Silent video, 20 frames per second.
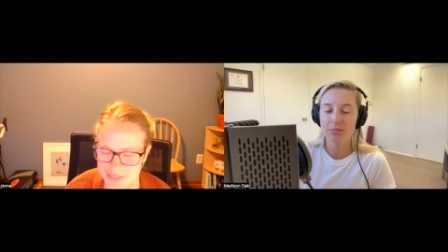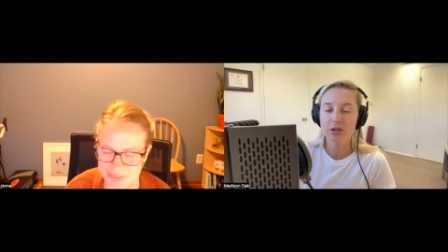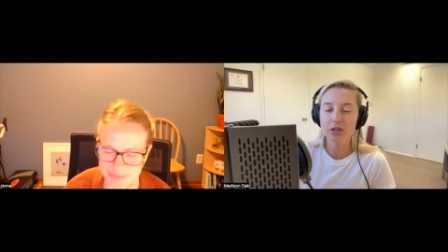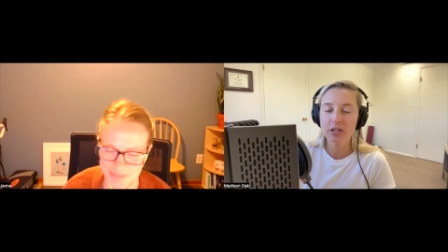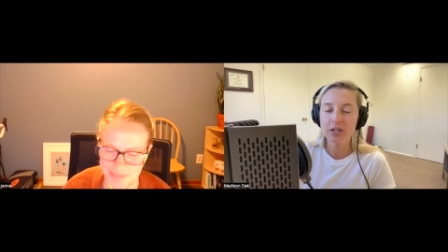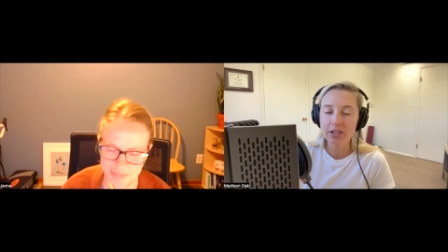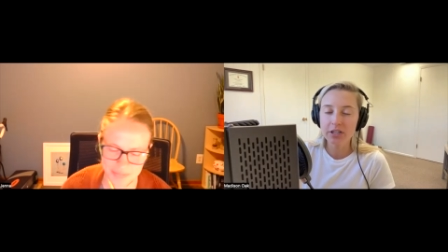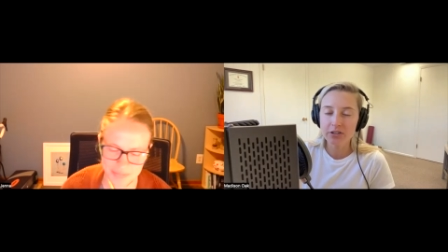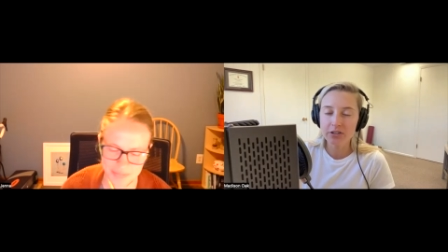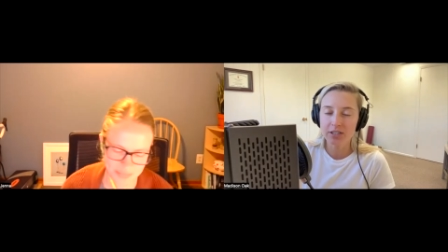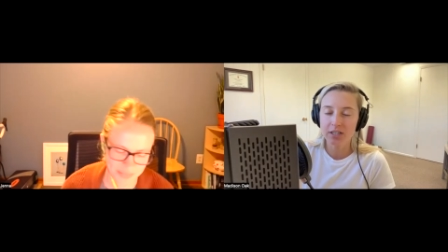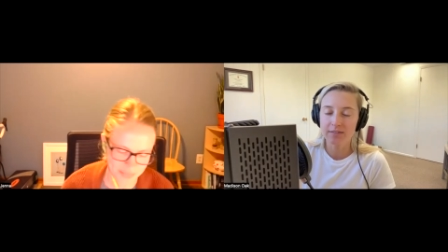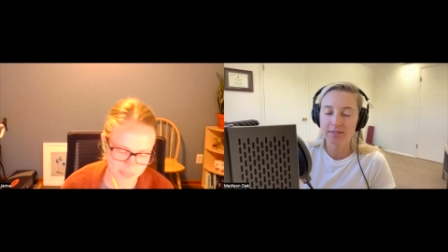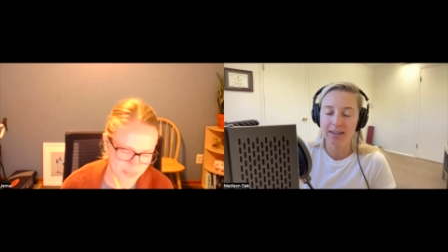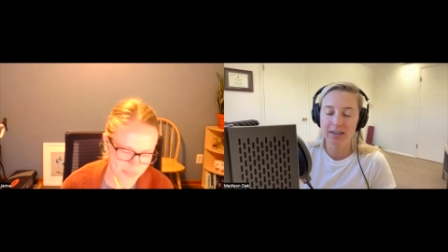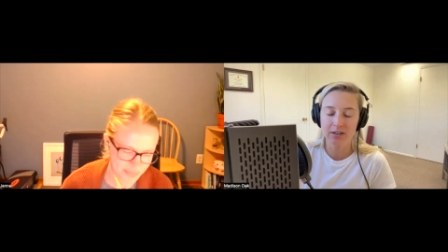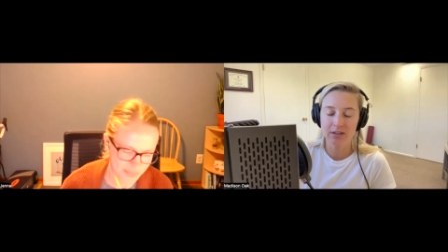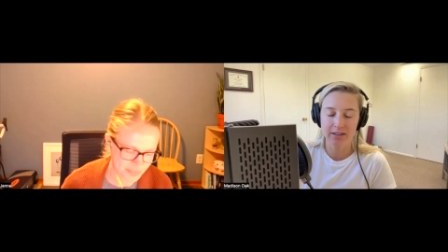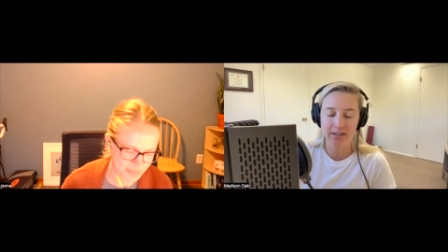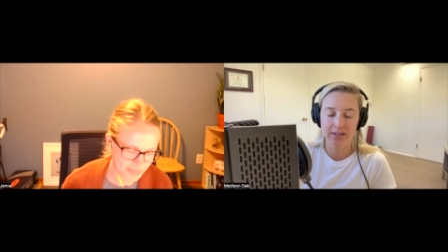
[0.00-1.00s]
Putting yourself
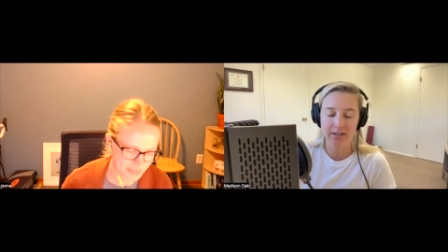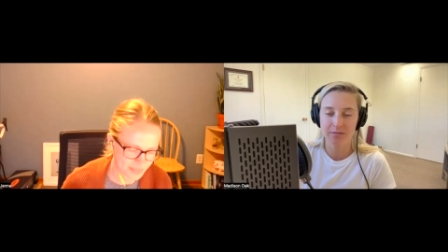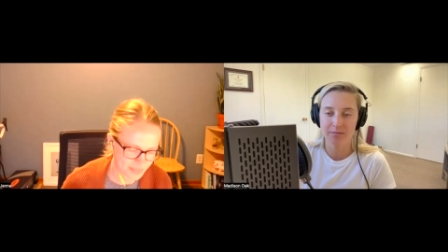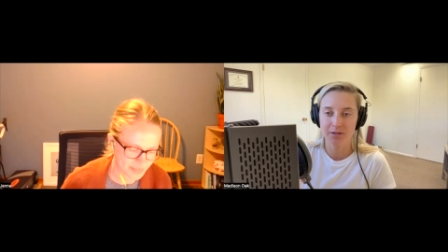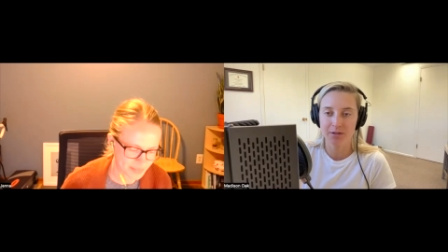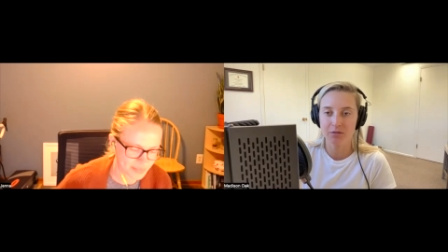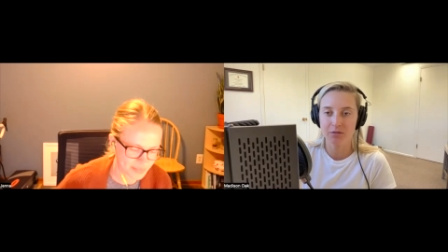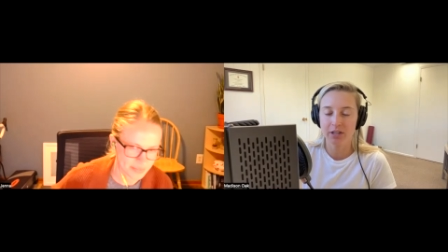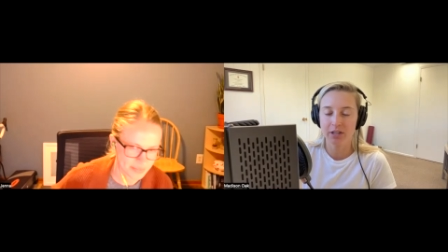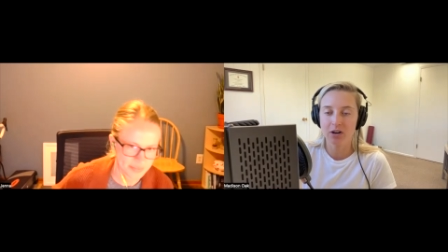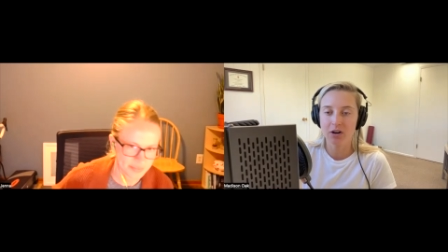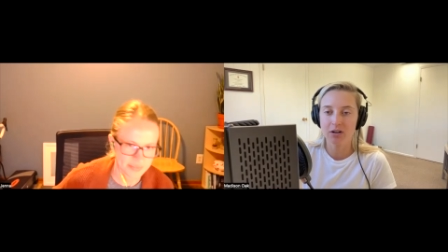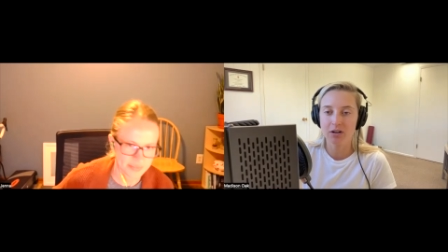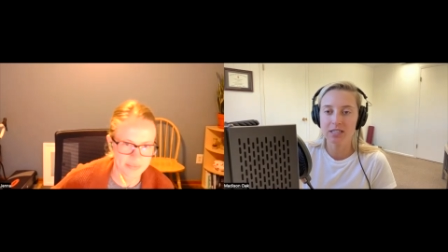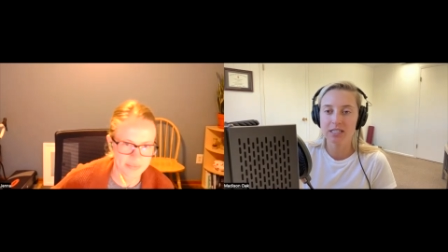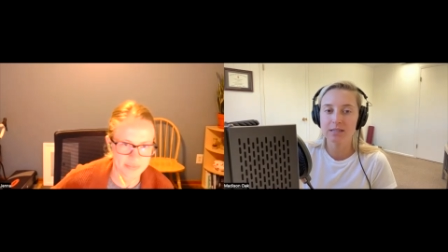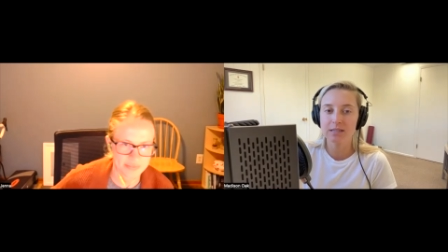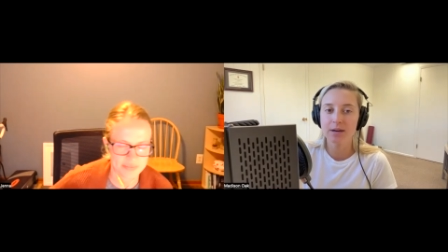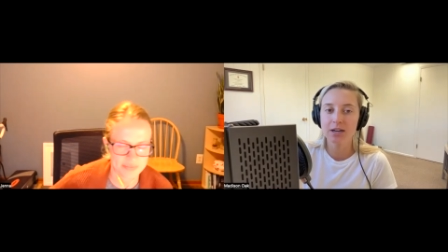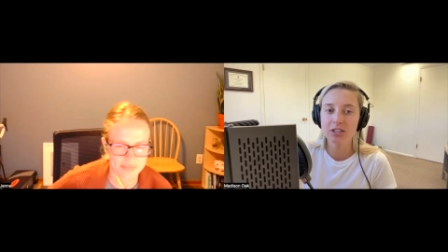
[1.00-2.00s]
out there can be really hard,
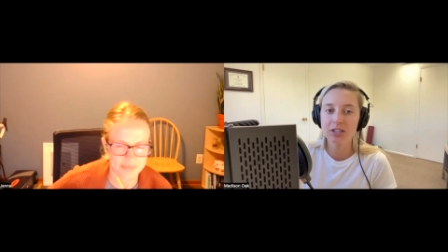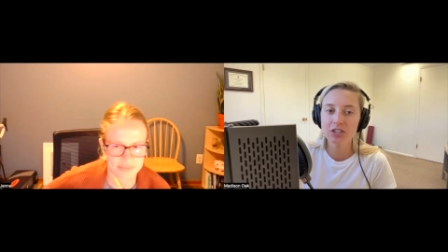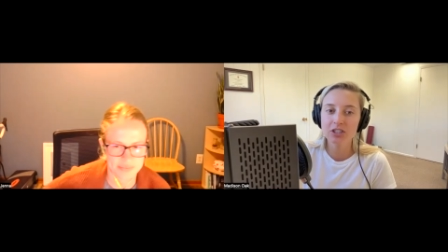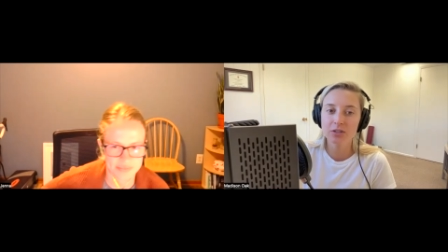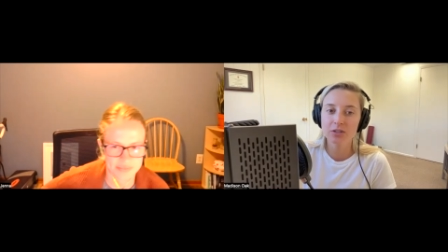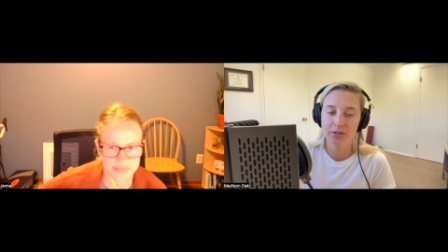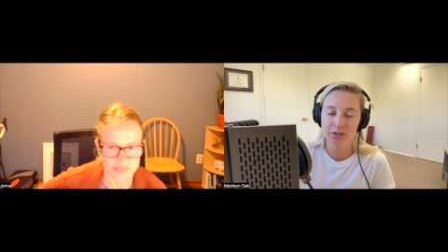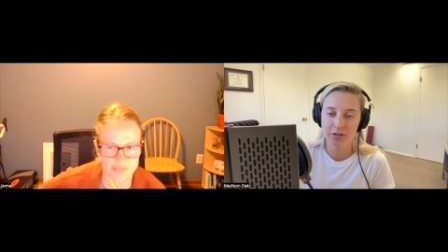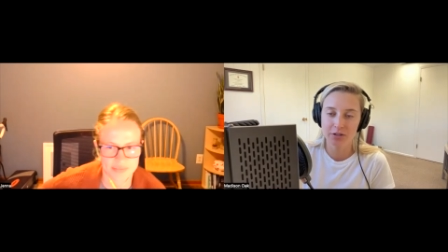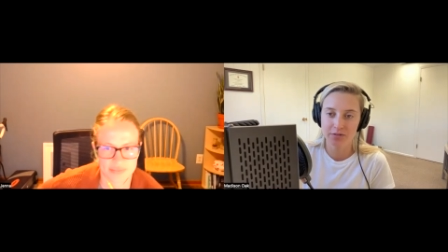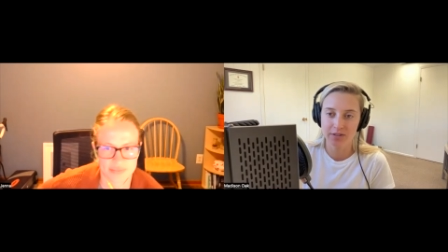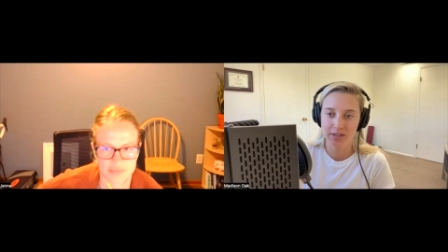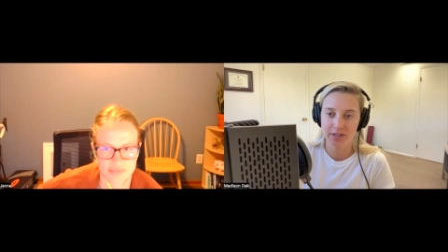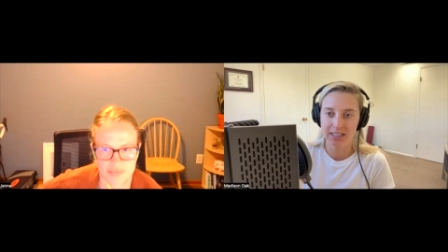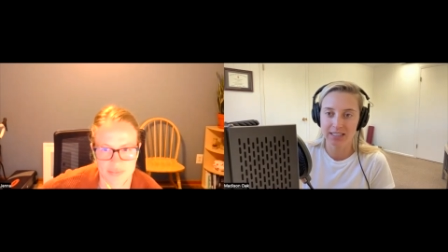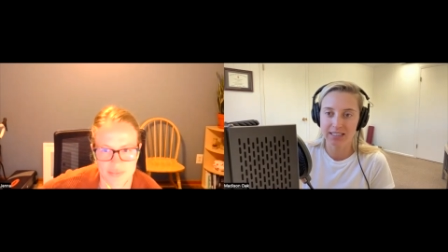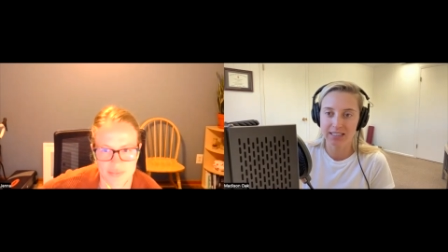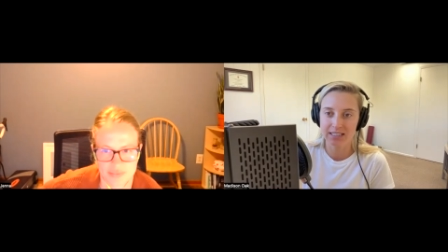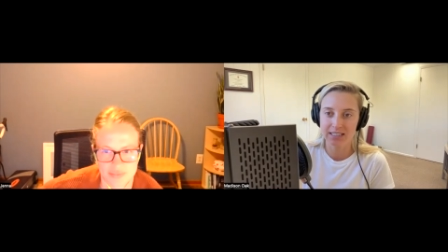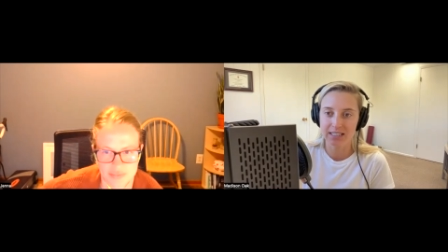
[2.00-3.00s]
especially when you're
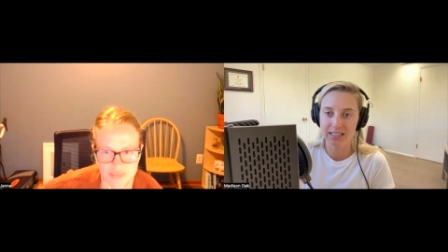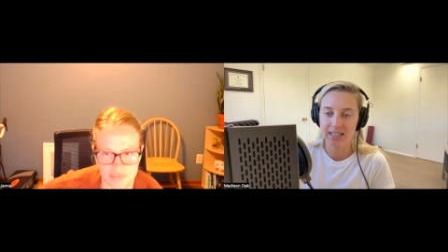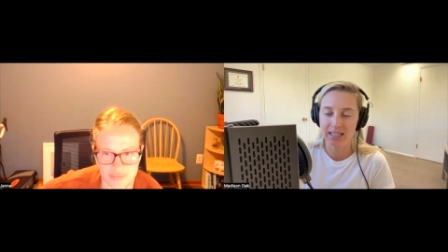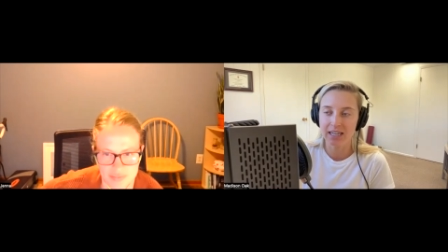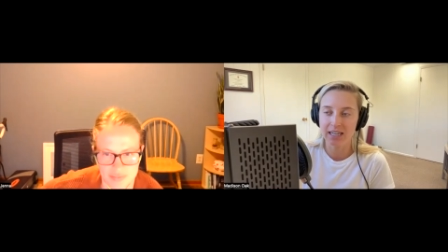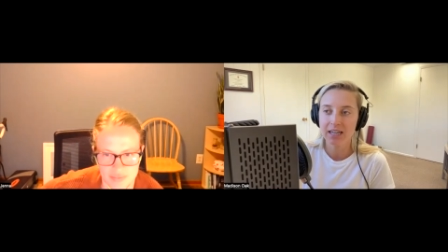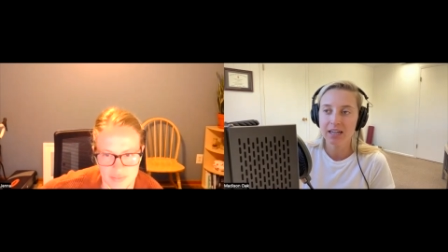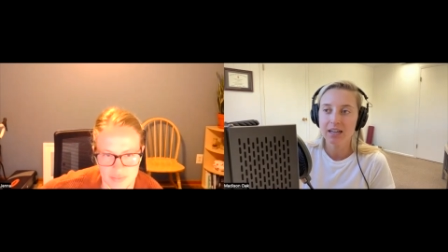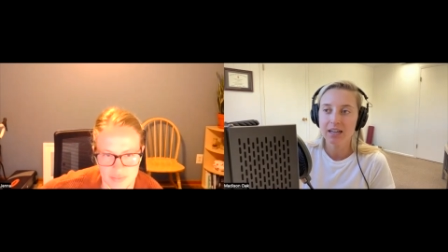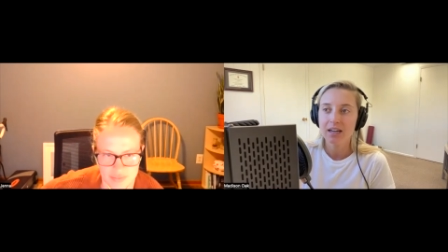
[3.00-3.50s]
feeling dizzy.